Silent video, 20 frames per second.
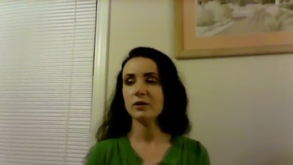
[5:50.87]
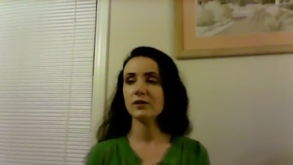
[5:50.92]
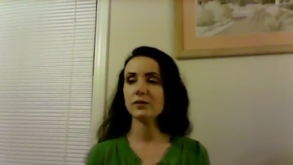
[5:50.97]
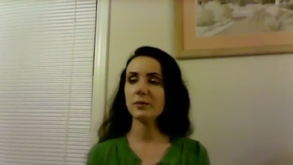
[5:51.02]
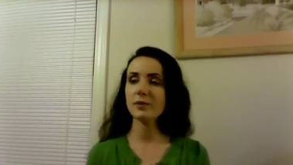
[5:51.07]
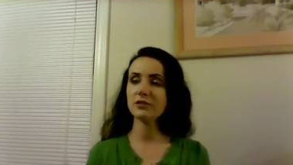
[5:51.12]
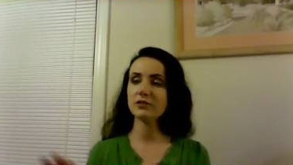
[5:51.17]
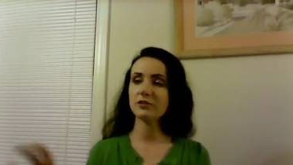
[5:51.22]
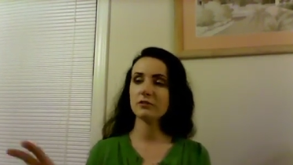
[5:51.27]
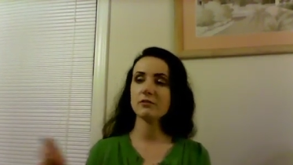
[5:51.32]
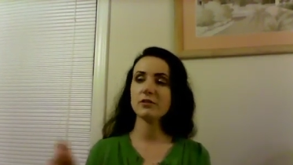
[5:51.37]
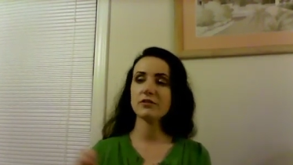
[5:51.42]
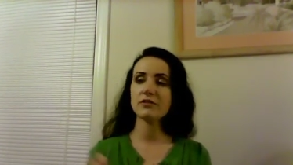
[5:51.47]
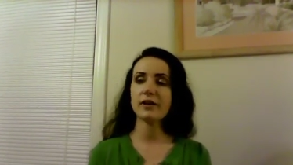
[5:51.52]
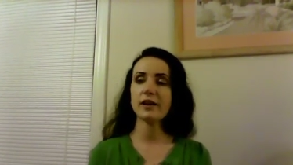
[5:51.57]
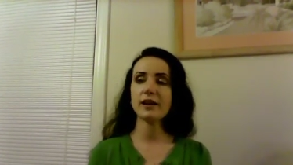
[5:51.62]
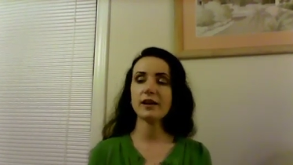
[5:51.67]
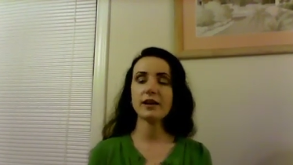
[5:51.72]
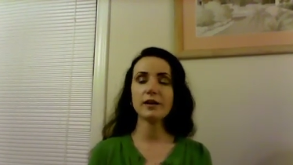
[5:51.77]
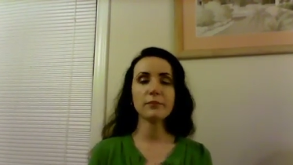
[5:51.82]
especially with
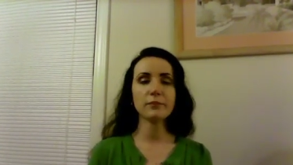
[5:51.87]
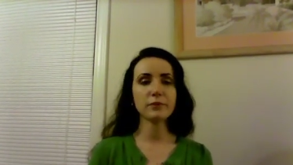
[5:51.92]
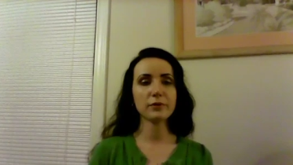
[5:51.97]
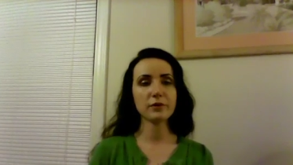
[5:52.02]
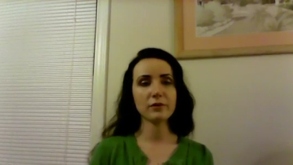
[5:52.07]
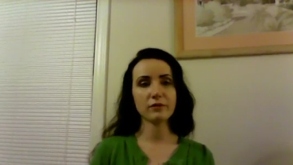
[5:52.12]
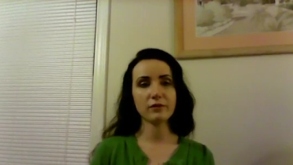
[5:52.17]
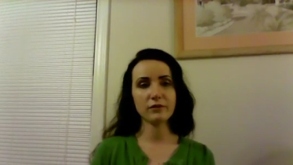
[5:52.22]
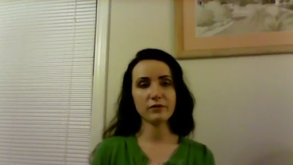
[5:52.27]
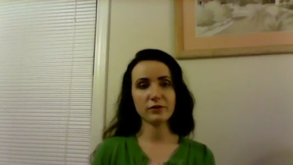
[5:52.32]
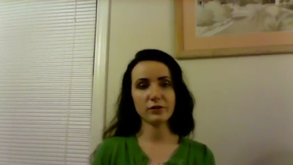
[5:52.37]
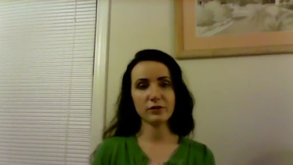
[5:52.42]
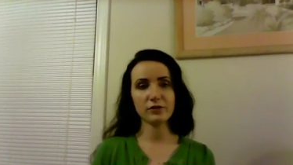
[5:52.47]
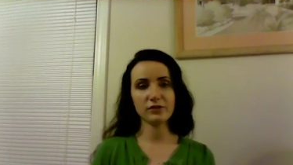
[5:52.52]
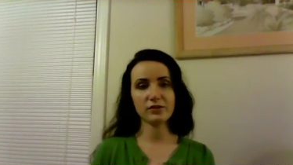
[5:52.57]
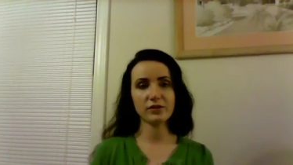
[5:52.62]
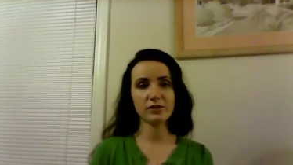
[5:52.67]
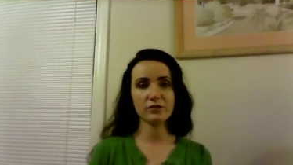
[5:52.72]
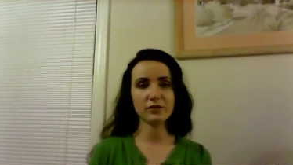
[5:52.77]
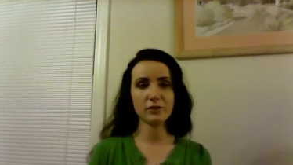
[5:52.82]
that Emperor
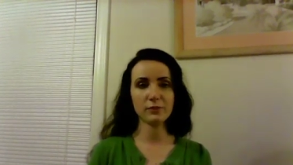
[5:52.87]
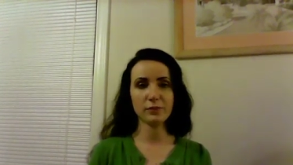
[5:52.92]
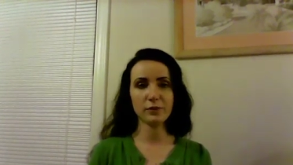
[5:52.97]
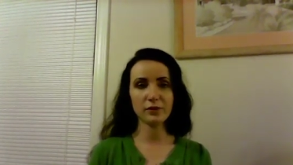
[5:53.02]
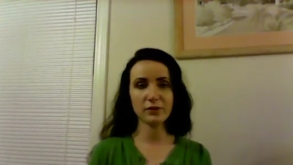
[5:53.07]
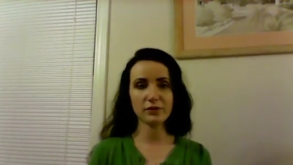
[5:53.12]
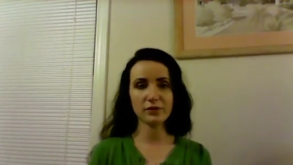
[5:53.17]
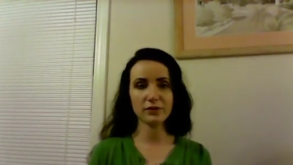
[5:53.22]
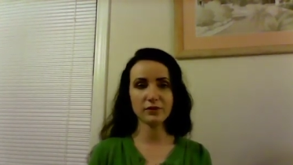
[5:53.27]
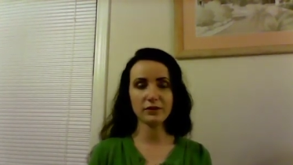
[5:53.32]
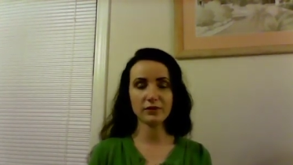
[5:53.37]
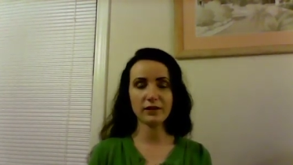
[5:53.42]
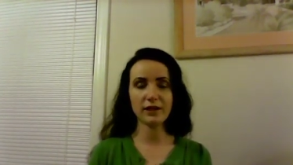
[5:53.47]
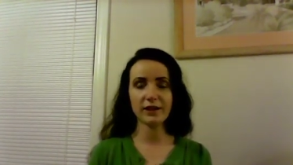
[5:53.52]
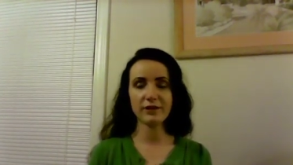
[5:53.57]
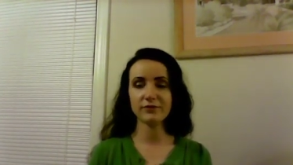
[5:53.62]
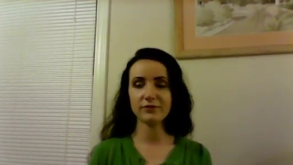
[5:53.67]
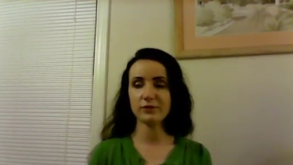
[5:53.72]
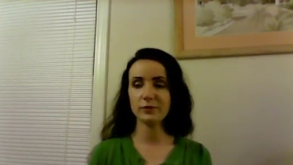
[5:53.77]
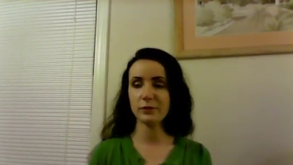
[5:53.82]
reversed in your personal
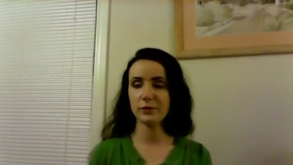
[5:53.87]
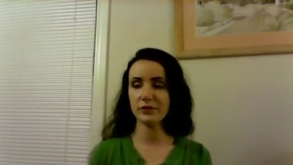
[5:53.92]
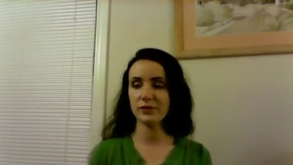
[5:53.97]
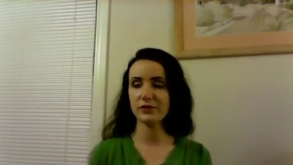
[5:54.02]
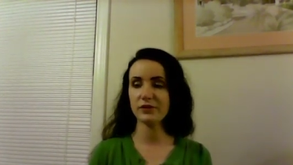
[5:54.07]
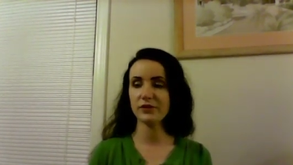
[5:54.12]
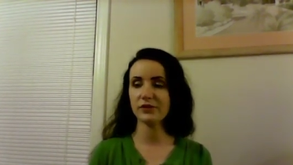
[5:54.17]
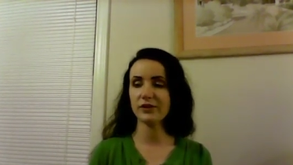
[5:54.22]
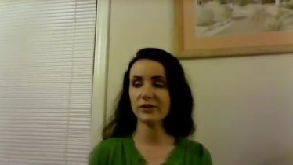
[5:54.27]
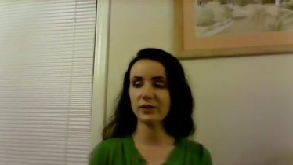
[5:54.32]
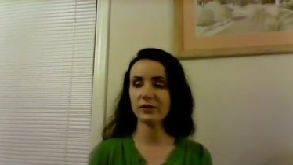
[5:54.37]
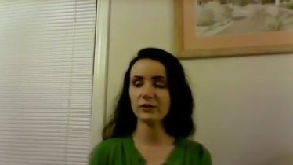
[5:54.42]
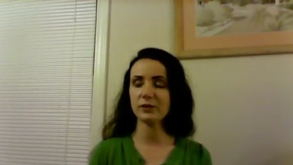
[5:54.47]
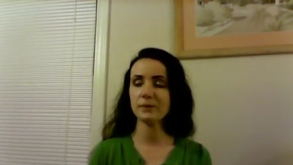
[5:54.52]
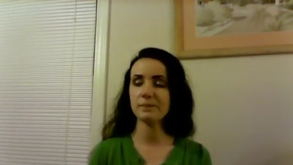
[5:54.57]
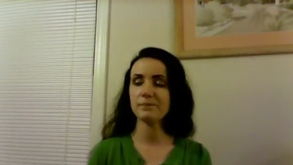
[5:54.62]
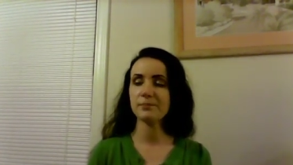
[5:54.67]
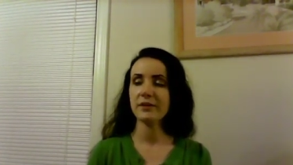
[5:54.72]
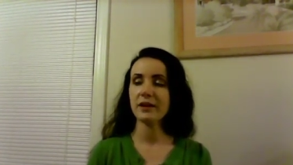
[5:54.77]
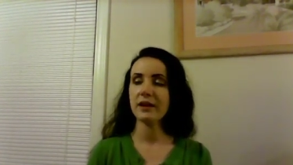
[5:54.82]
life, in the personal
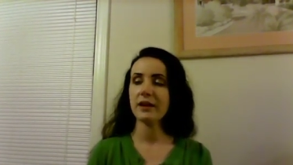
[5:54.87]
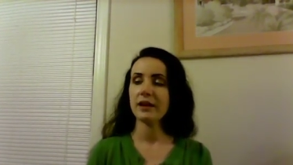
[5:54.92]
sector.